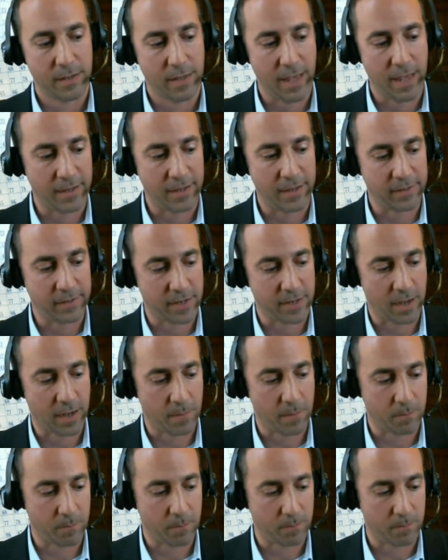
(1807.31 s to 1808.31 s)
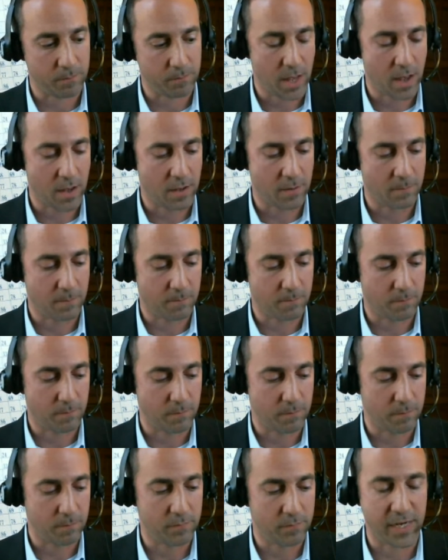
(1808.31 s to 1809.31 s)
and um, um,
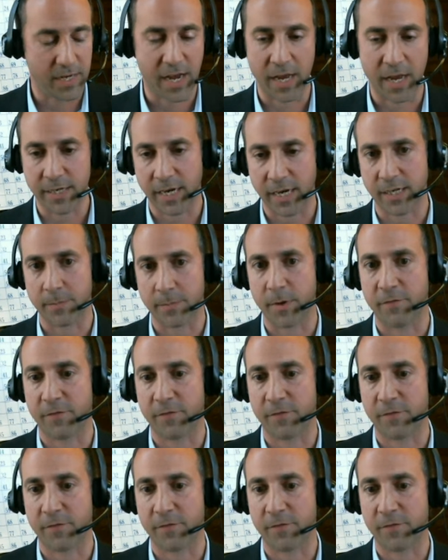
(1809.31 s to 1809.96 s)
they contacted